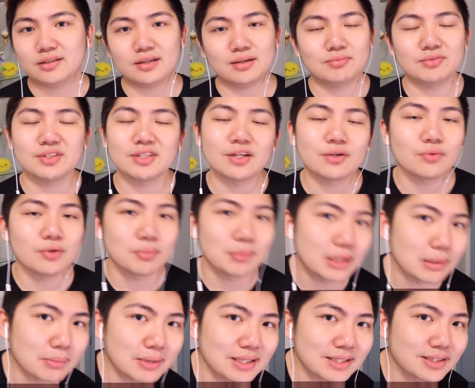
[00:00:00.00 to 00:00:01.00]
I'm just gonna
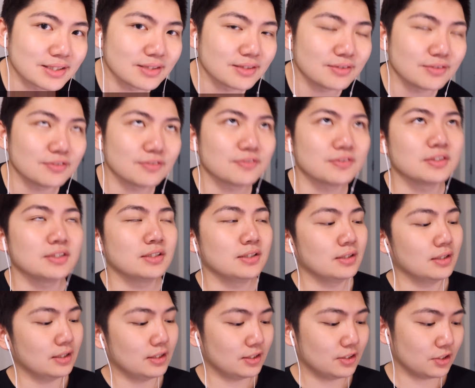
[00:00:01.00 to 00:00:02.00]
repeat myself.
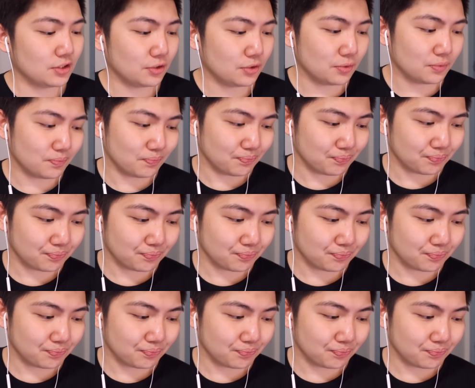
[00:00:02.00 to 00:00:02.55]
So